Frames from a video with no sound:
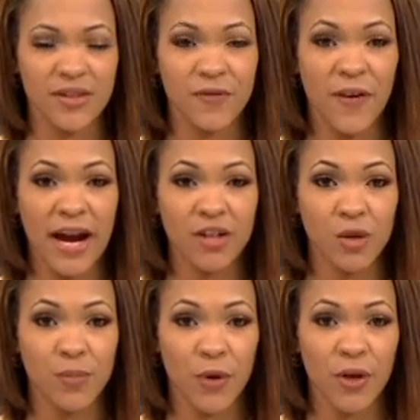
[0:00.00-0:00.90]
the
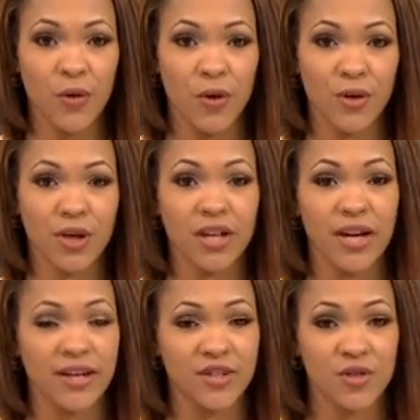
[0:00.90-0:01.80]
final boil order
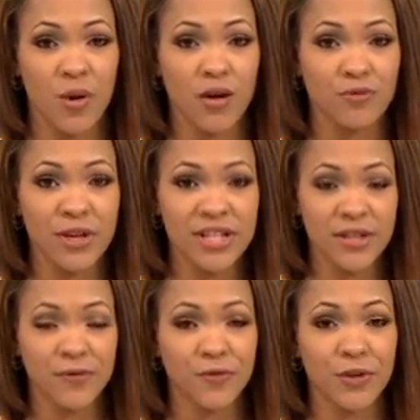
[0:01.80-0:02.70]
connected to our
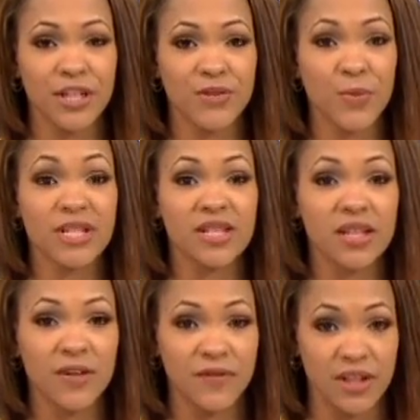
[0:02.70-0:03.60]
recent freeze was
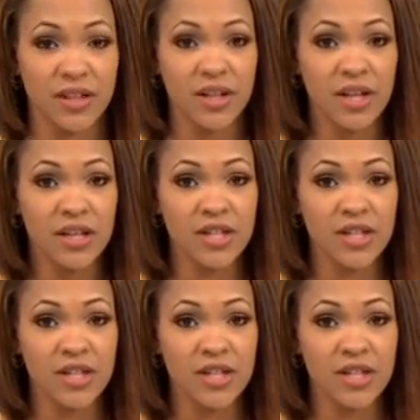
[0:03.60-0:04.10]
lifted.